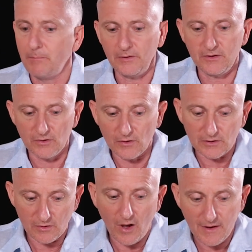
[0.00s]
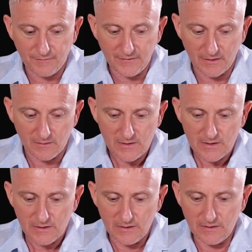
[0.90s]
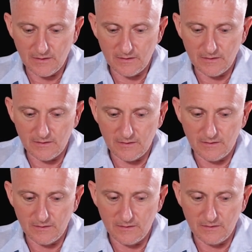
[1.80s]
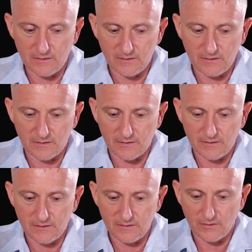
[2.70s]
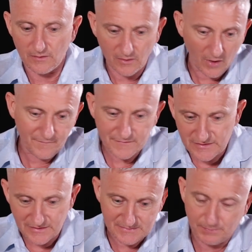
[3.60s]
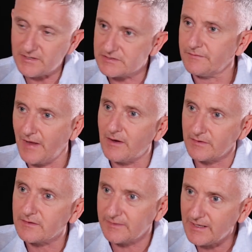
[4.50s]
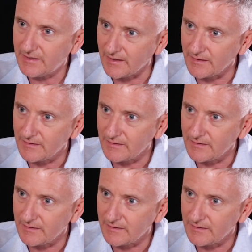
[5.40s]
But your life, you know, your life is an expression of how you're thinking.